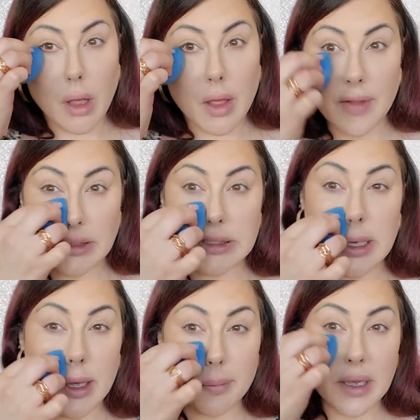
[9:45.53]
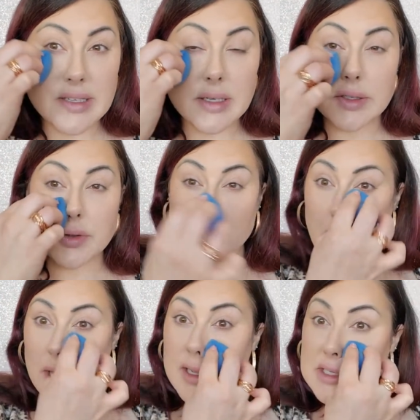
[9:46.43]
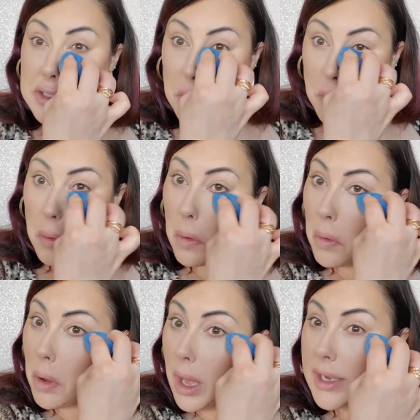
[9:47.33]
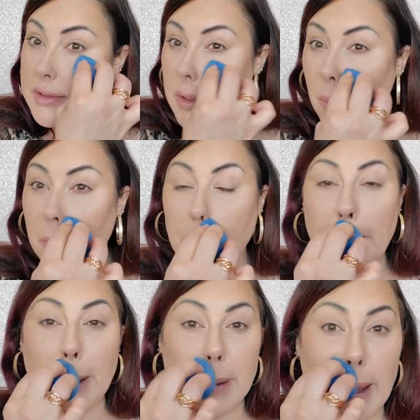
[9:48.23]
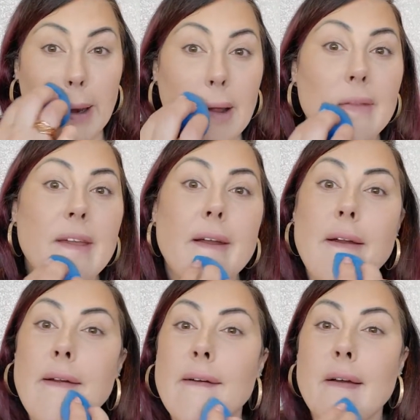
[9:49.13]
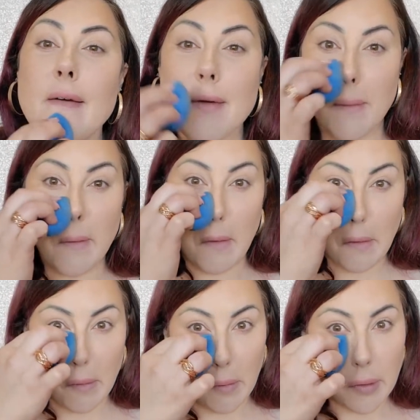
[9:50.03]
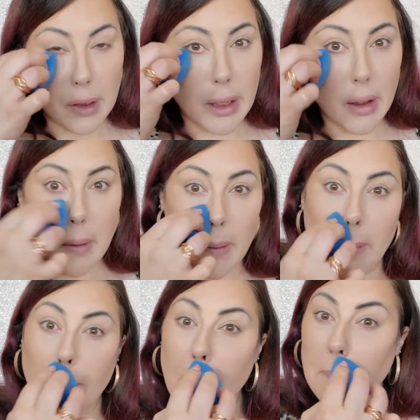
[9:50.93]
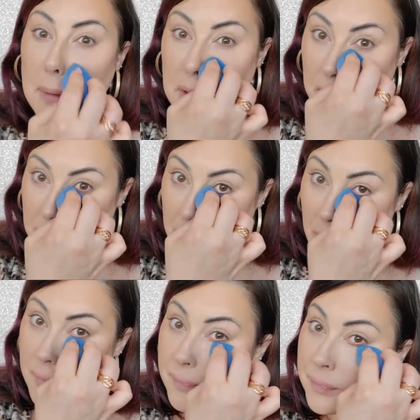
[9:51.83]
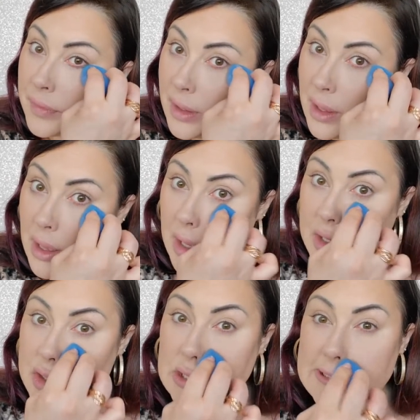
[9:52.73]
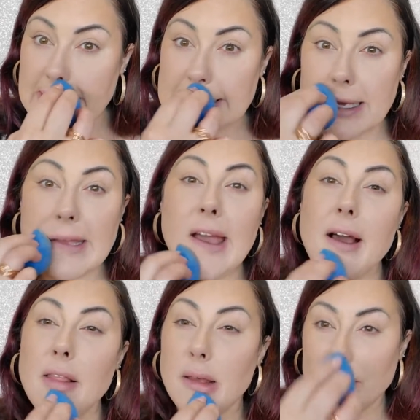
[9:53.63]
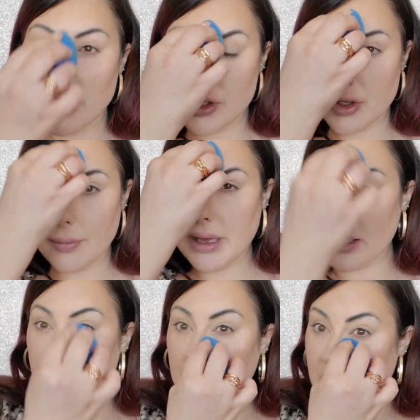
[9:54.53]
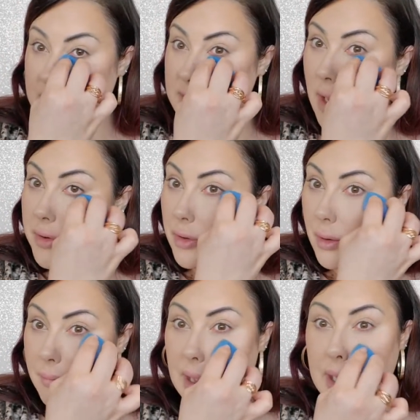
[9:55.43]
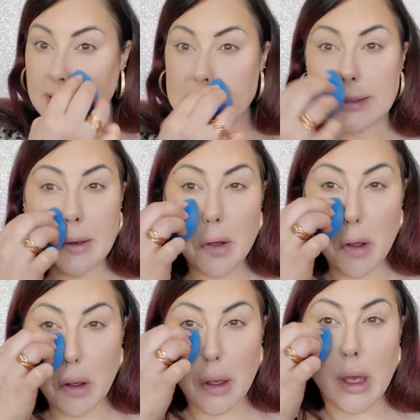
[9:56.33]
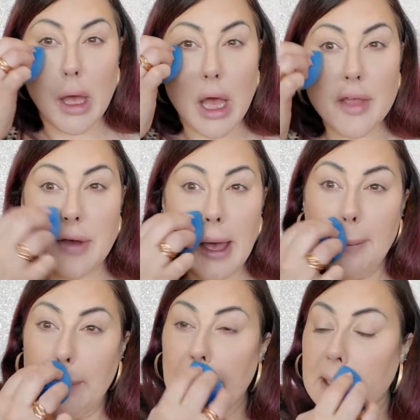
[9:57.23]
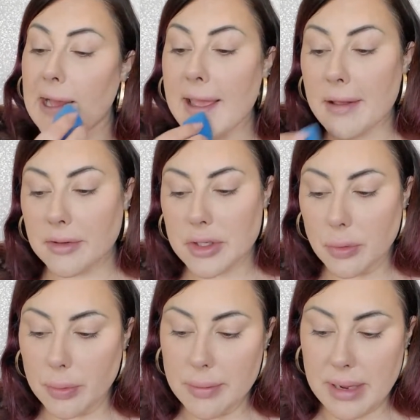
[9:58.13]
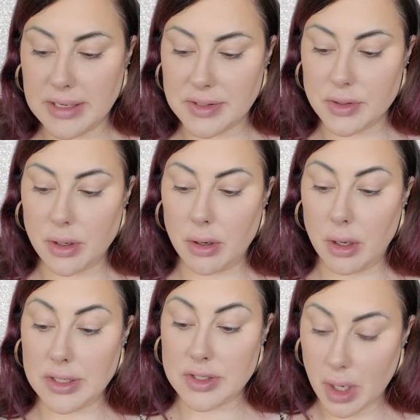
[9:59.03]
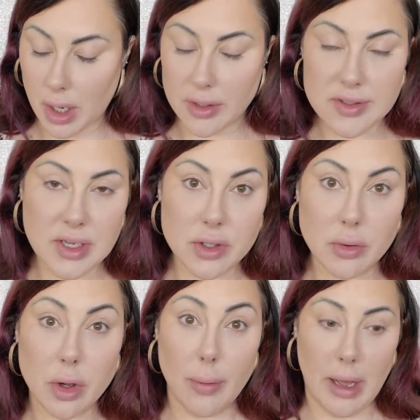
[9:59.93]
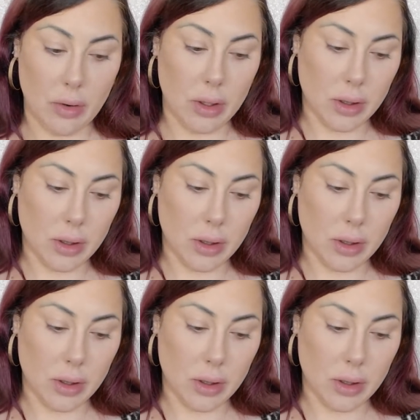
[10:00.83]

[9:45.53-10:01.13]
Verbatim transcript: And that's it. My skin's dry, so I don't put a lot on there. Okay, right there. Jean's asking, how long does your makeup last under a mask? I've had mine. I don't wear masks a ton because I don't go out a